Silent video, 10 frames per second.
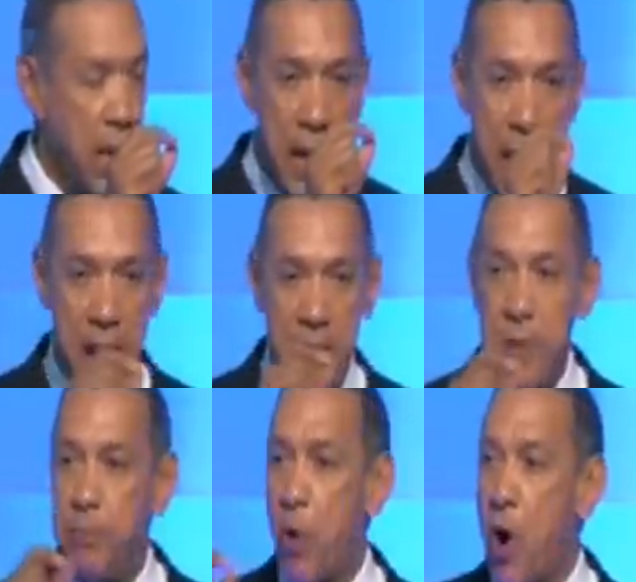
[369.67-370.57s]

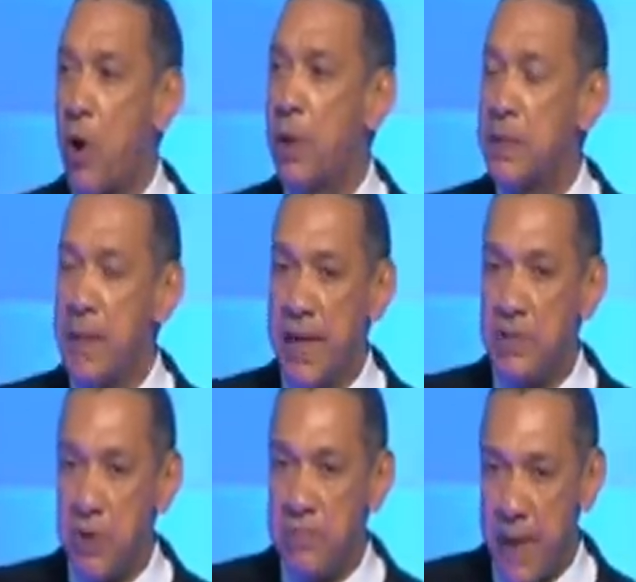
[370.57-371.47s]
Every poor
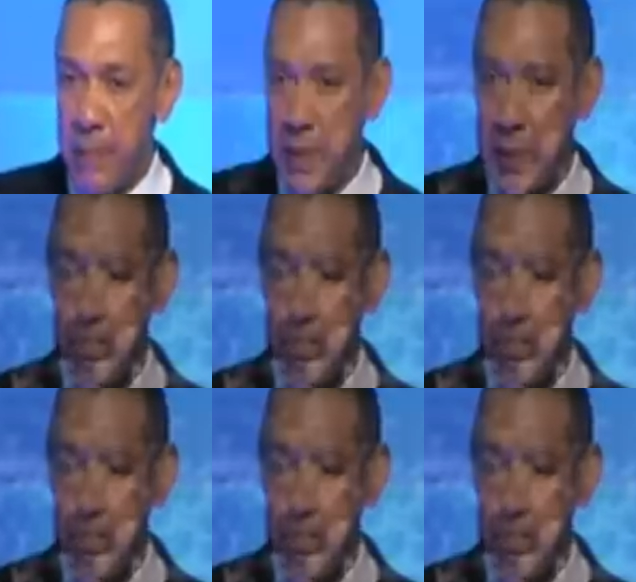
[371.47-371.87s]
Nigerian family.